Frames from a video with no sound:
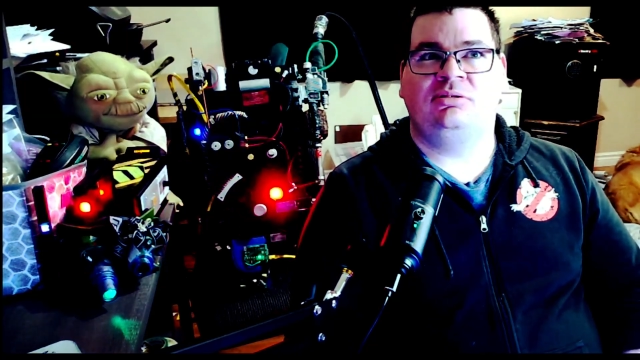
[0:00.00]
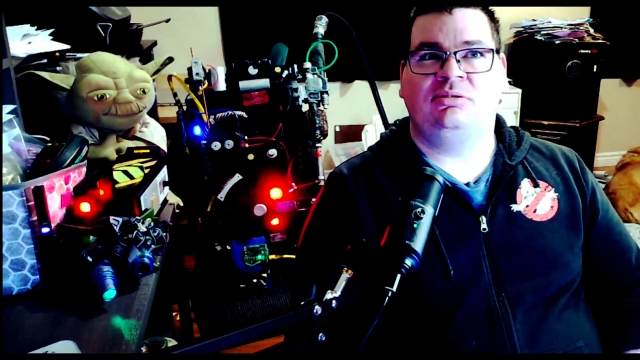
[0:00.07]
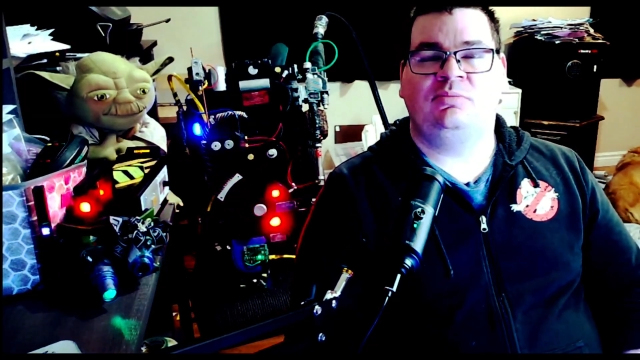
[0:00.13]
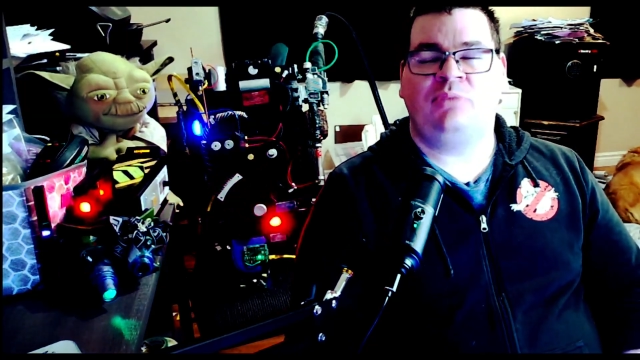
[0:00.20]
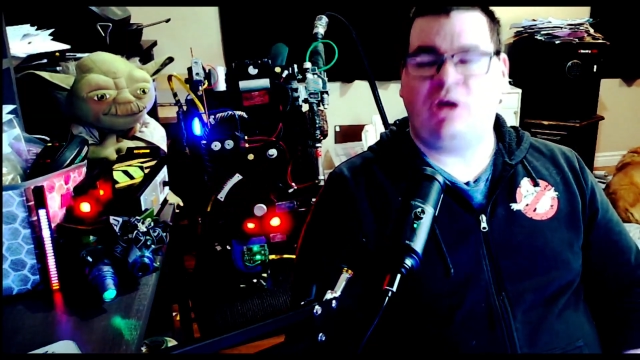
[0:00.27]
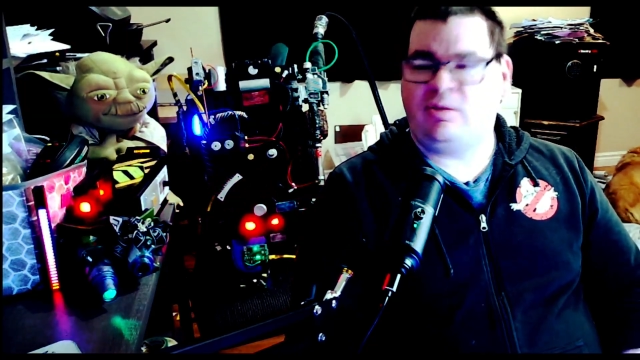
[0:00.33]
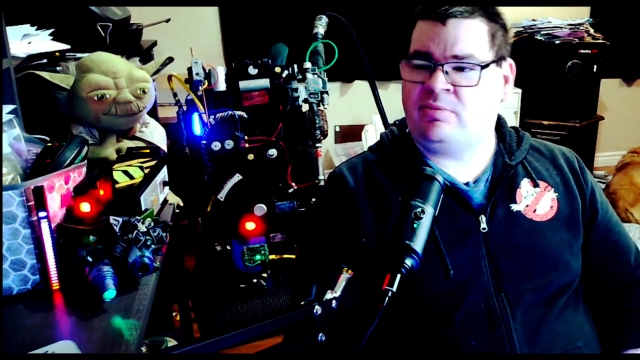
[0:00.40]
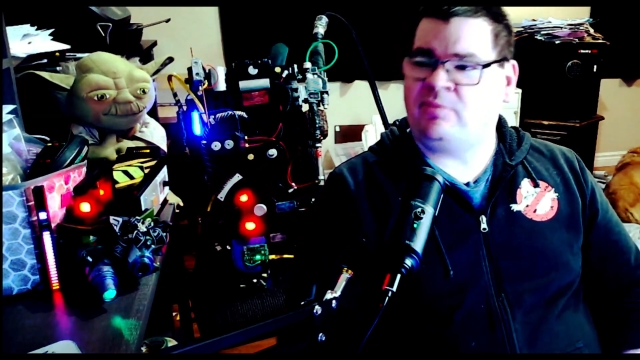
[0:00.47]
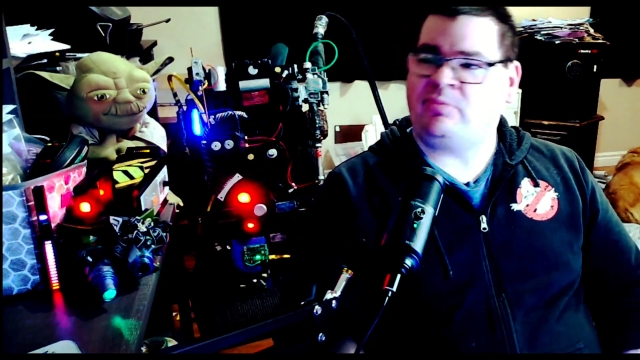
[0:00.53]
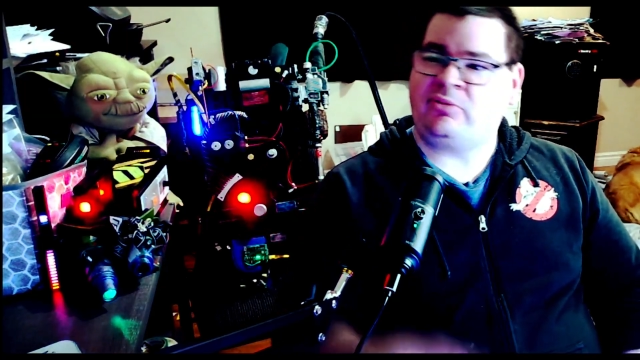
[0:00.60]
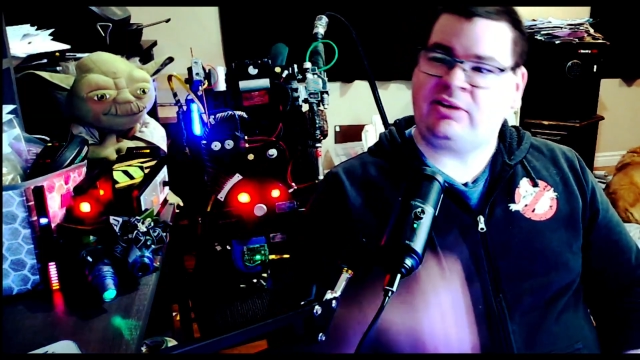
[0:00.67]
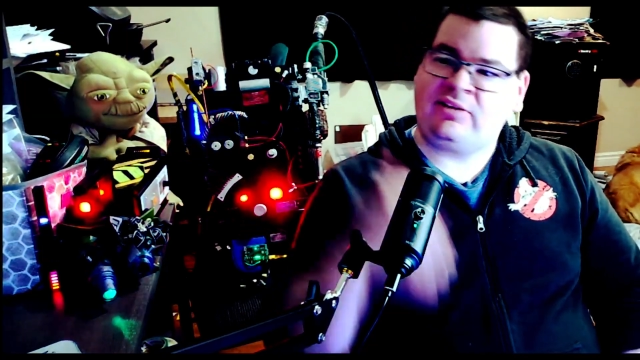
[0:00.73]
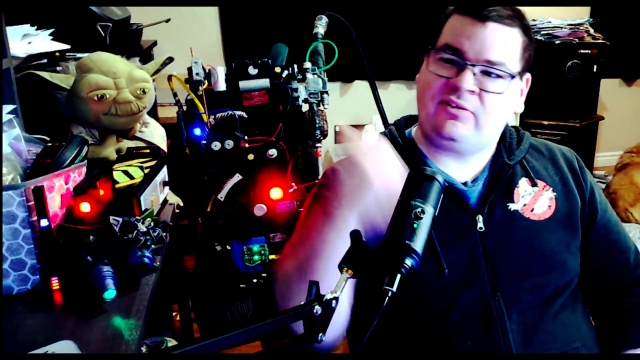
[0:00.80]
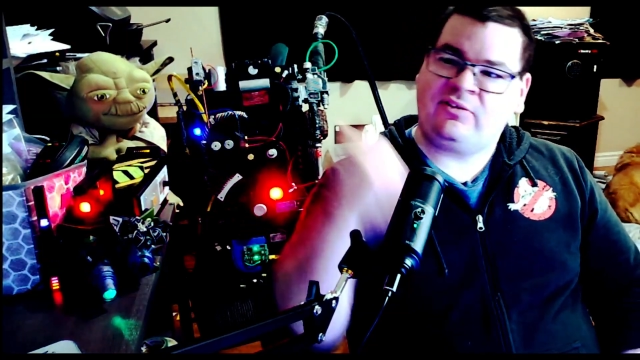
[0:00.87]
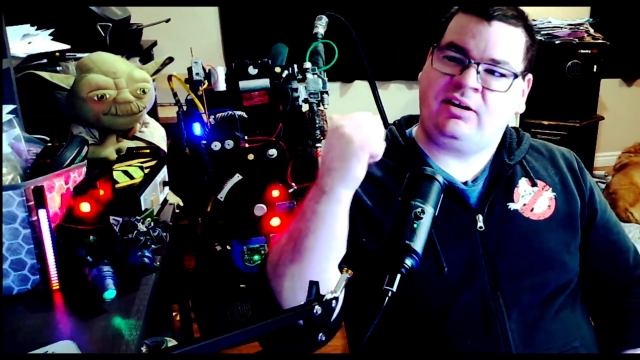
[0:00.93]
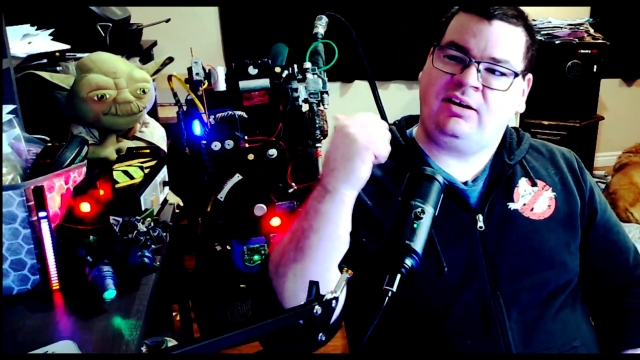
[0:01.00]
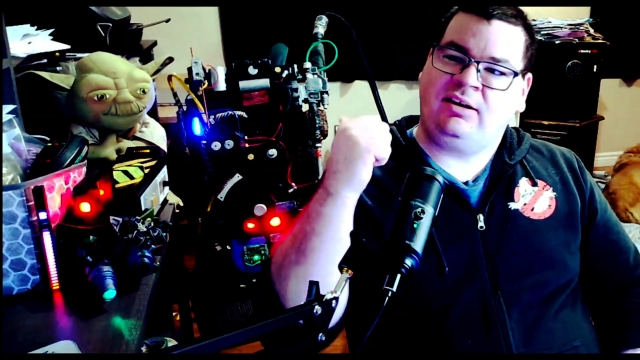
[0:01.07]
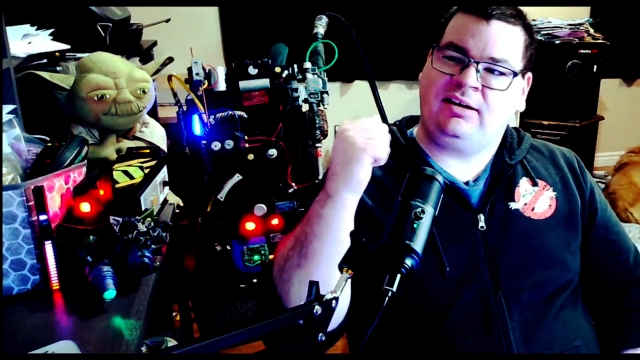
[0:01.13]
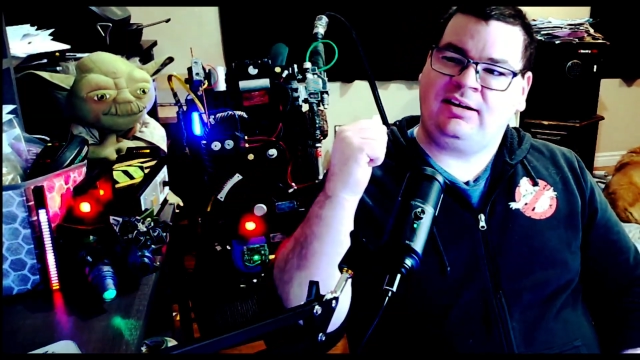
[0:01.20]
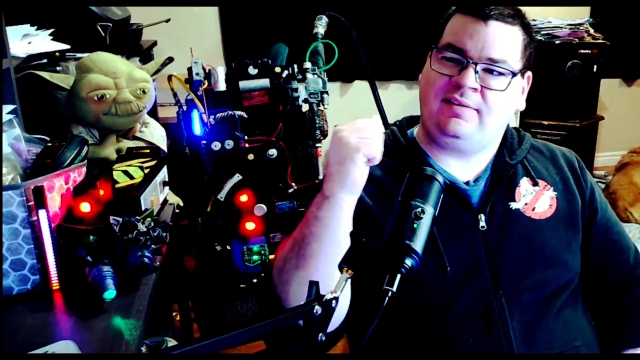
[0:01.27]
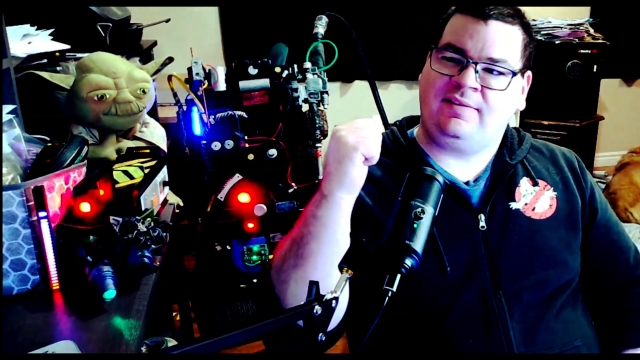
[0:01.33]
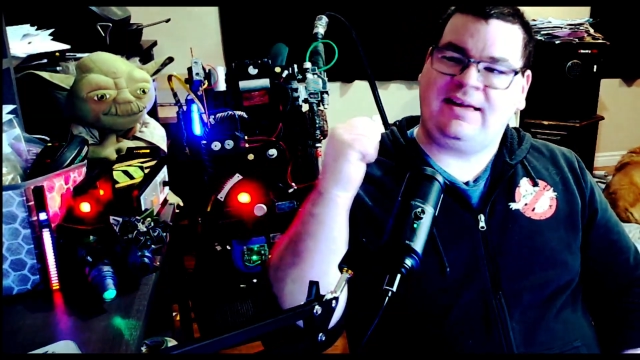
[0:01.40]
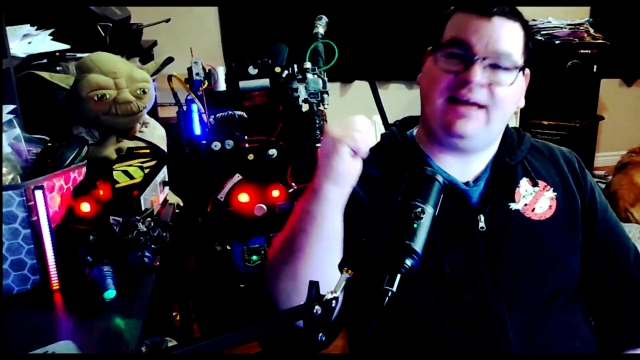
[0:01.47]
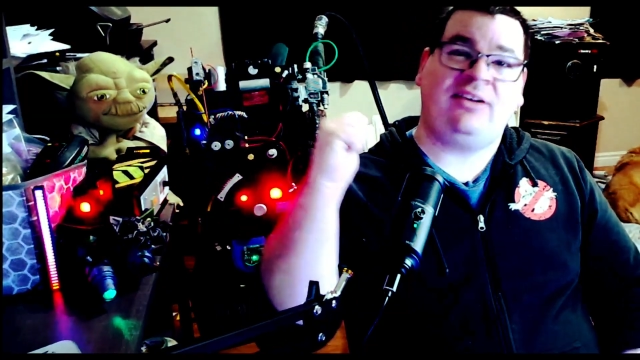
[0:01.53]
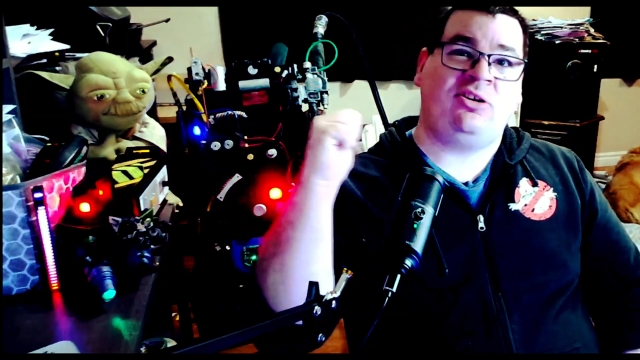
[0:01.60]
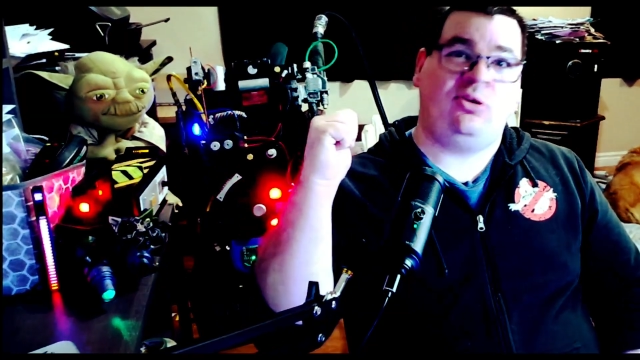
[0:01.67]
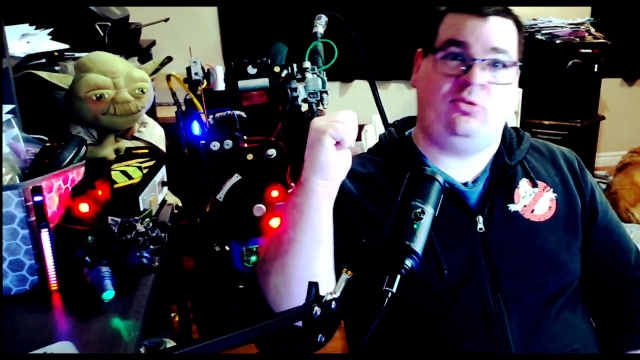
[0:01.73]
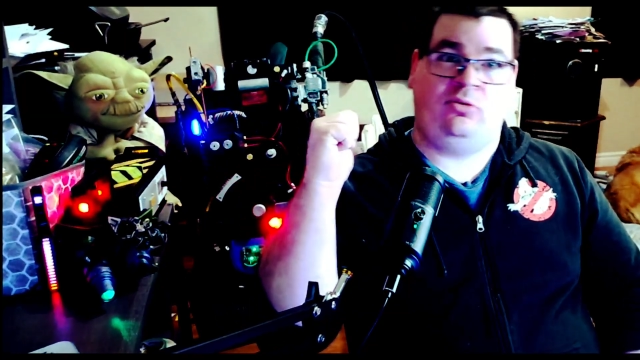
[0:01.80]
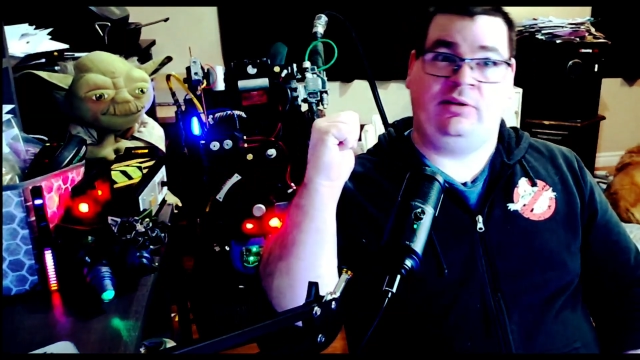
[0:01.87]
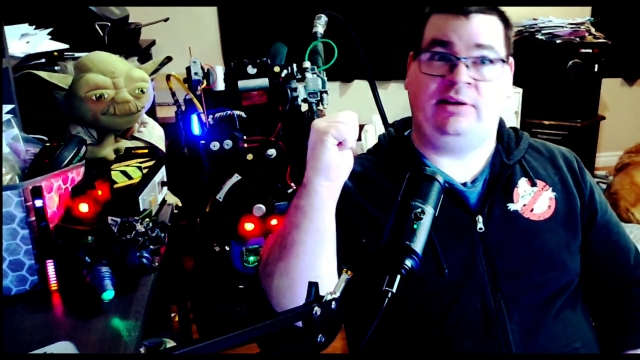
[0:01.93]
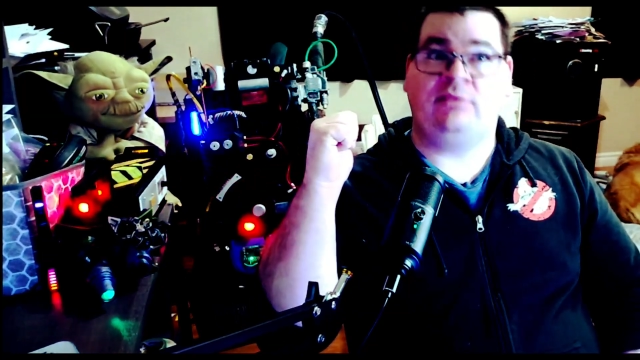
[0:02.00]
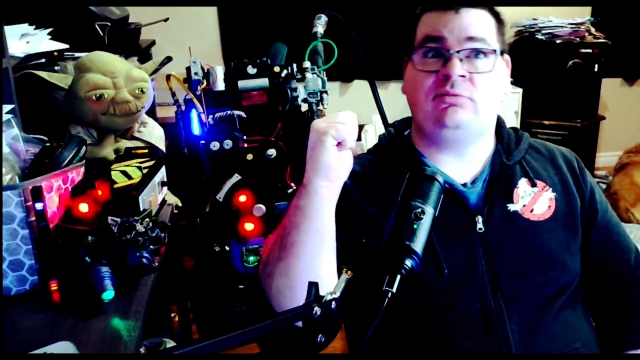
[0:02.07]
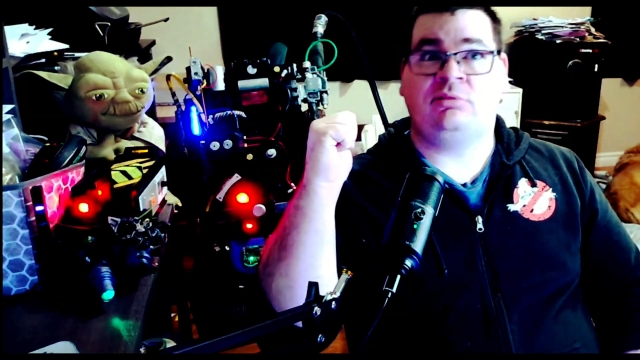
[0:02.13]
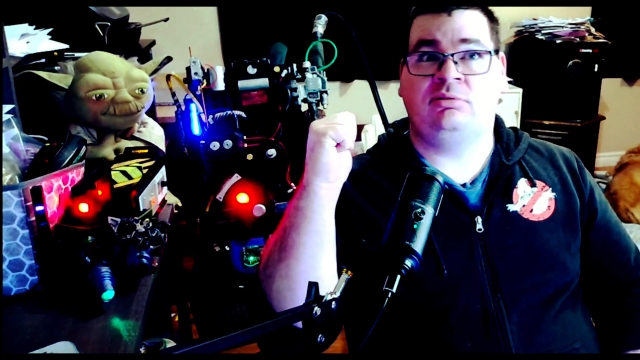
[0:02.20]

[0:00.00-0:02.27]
probably to get that going,